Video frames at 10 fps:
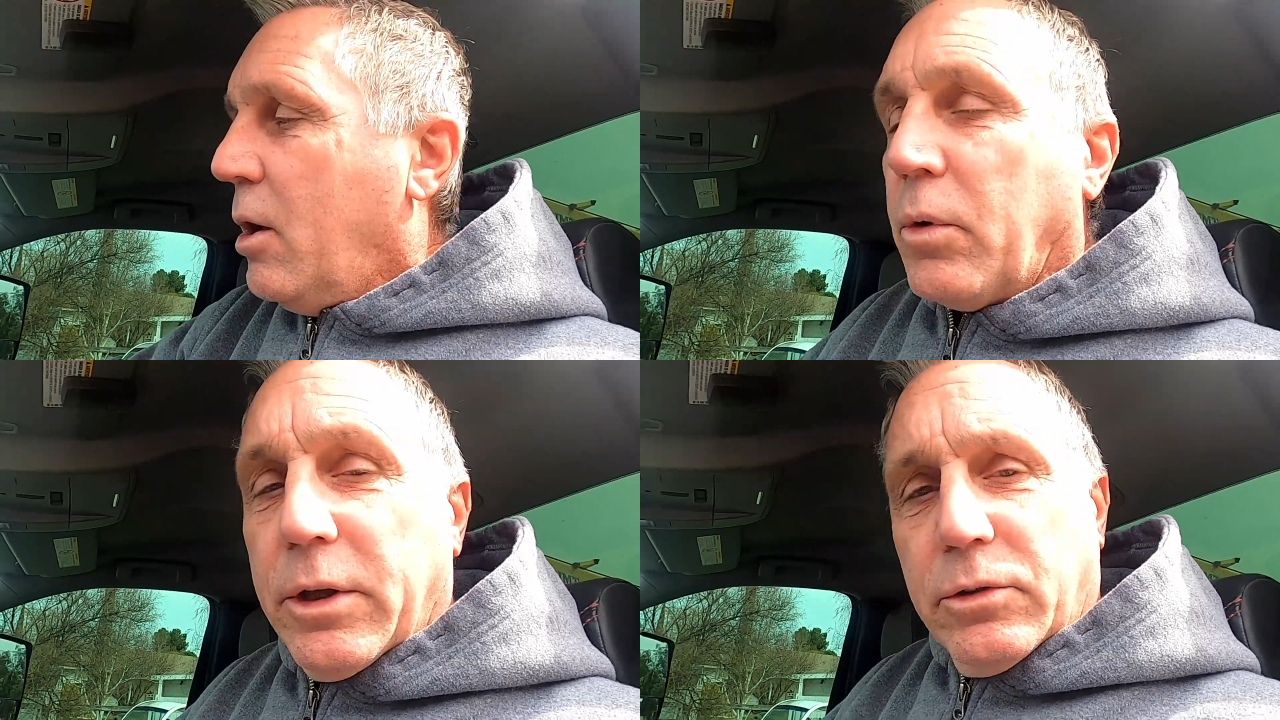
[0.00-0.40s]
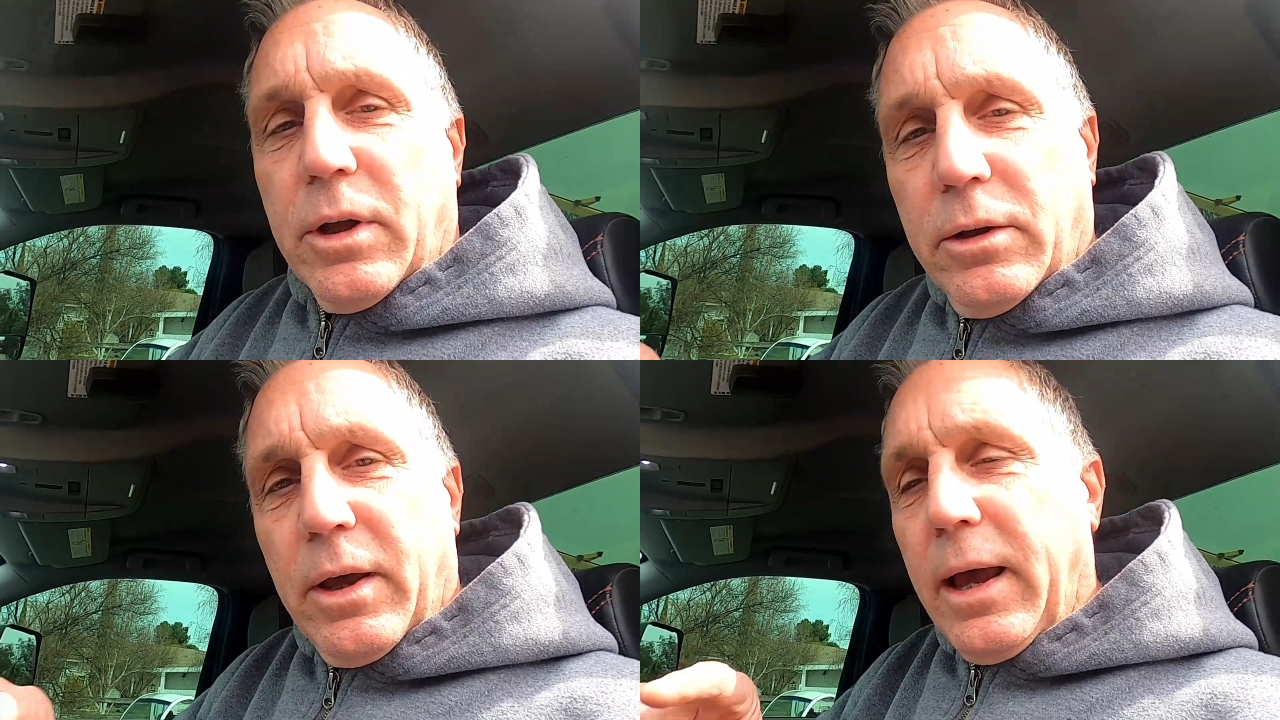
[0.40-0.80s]
Well, this
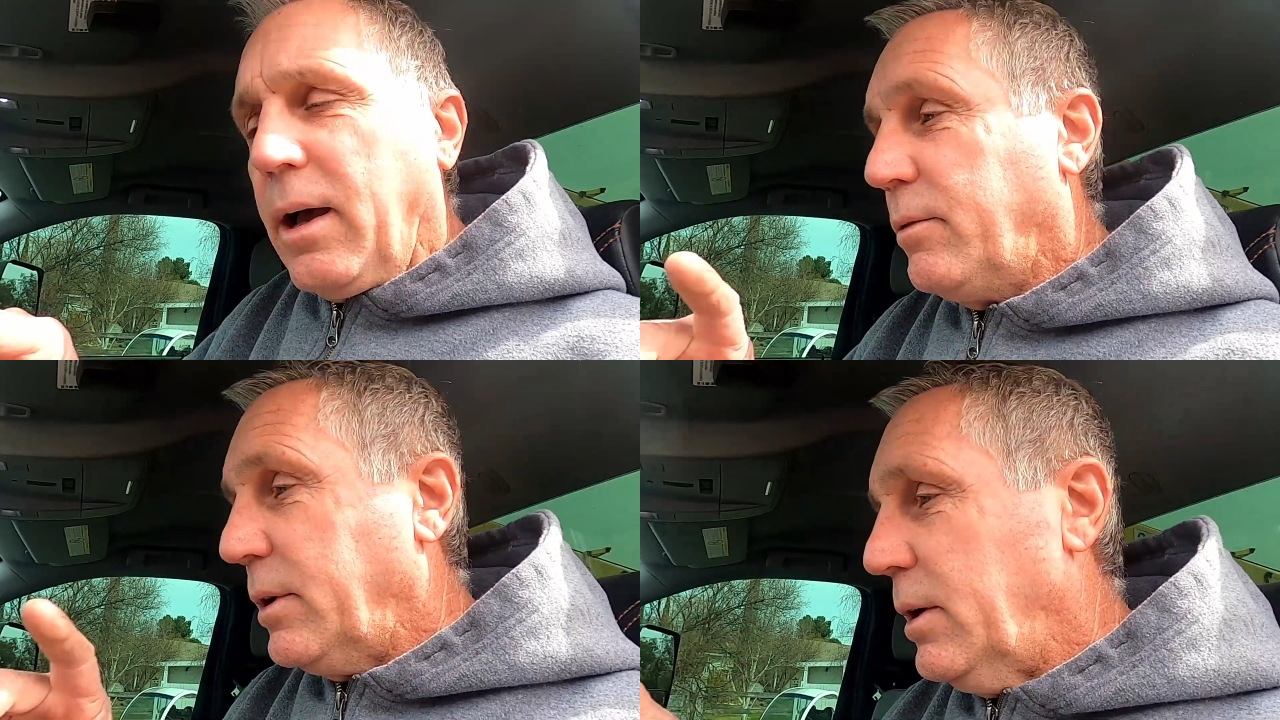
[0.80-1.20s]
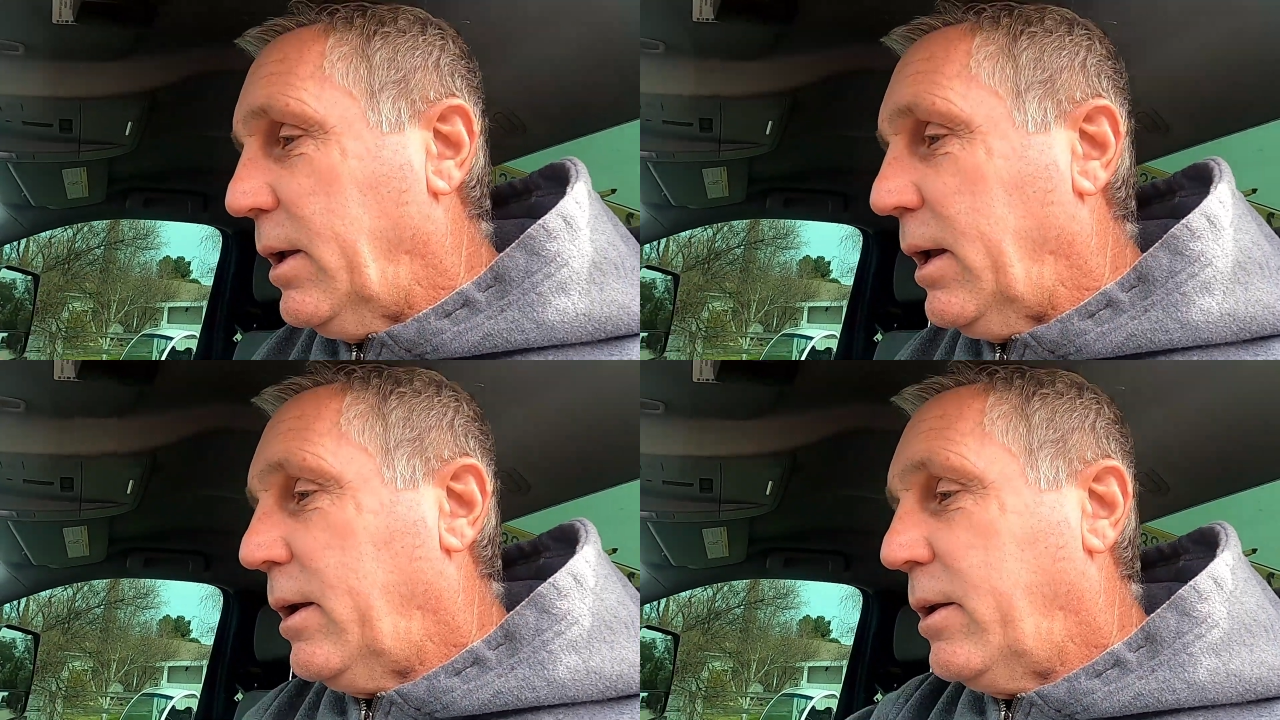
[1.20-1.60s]
does have it,
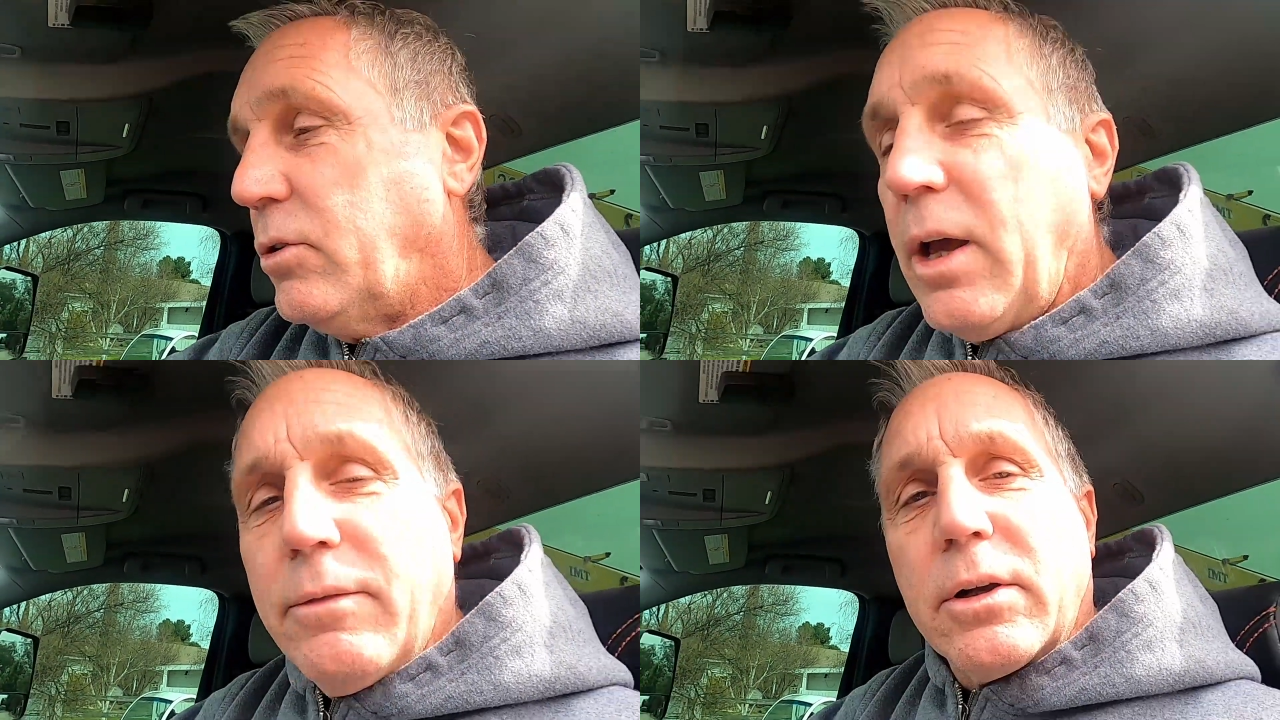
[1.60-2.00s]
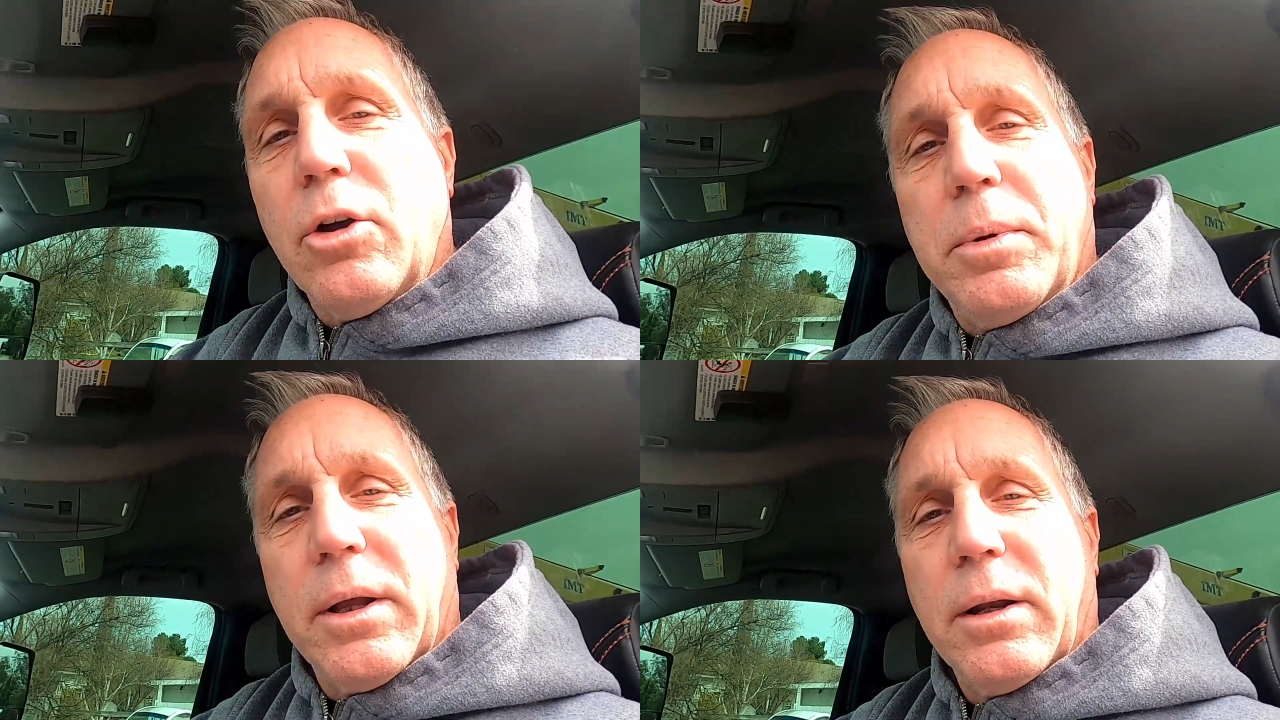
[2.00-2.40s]
and it does have a
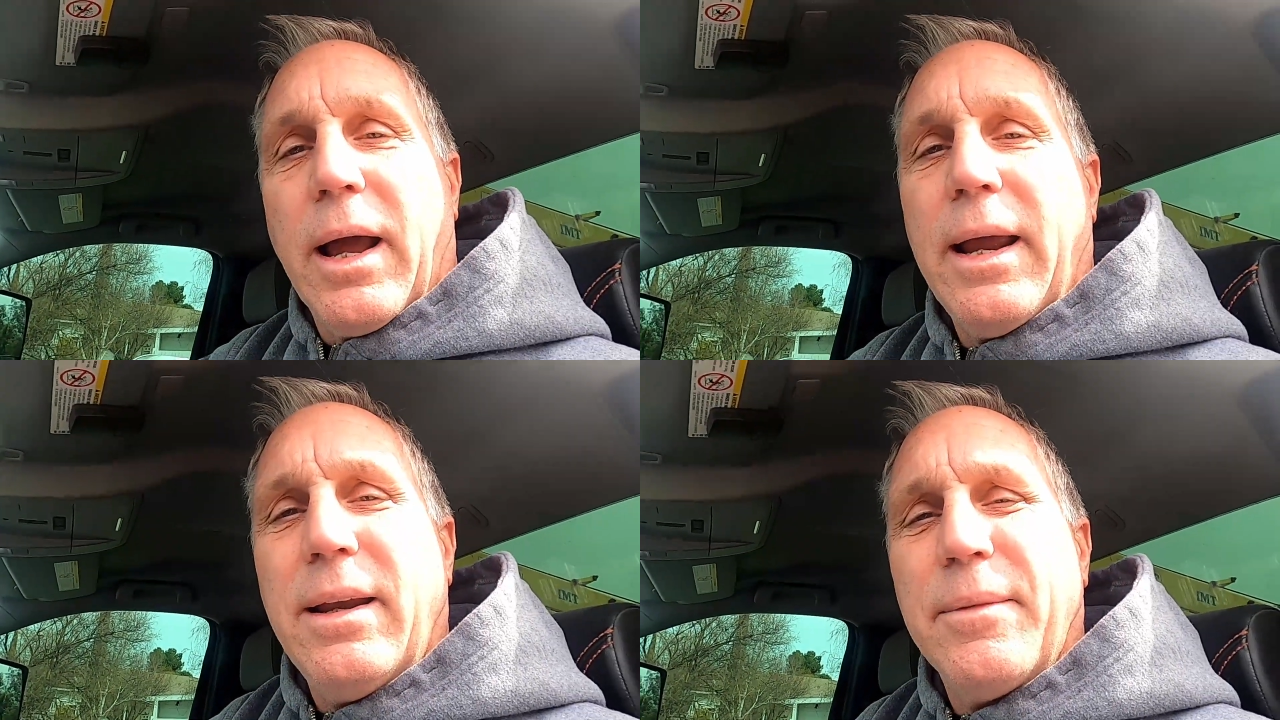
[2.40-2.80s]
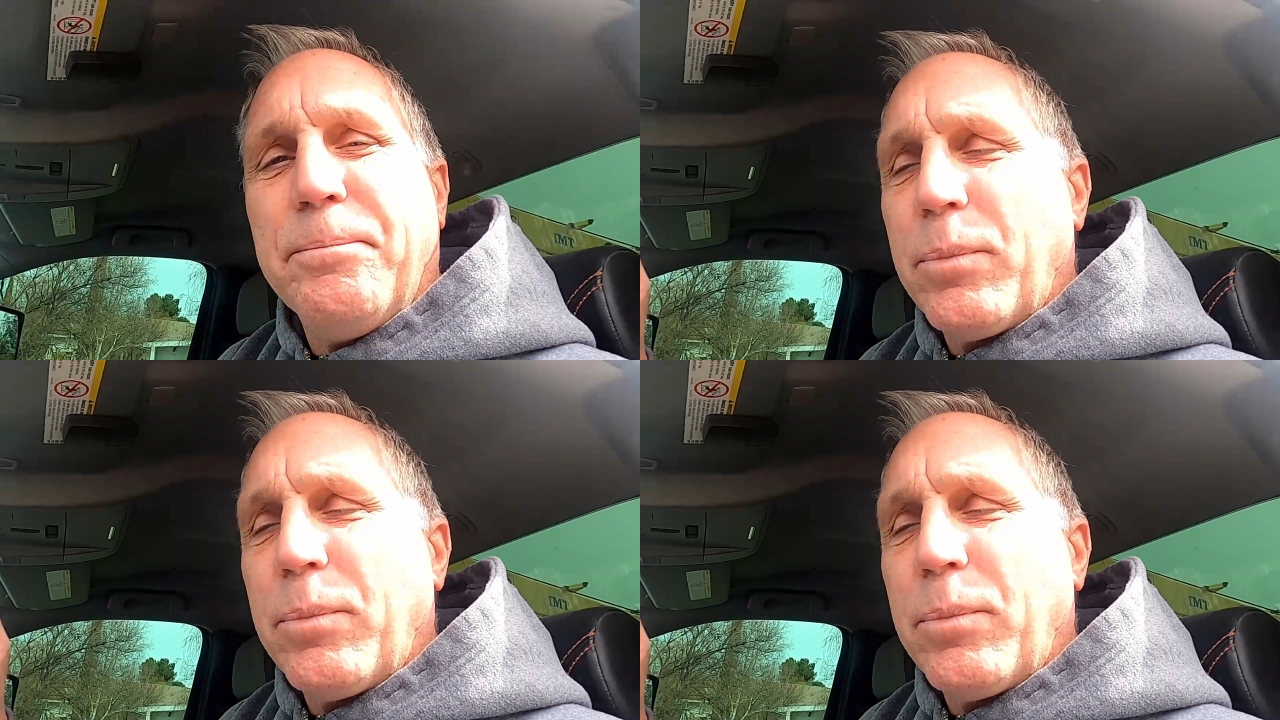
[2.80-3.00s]
glow plug light.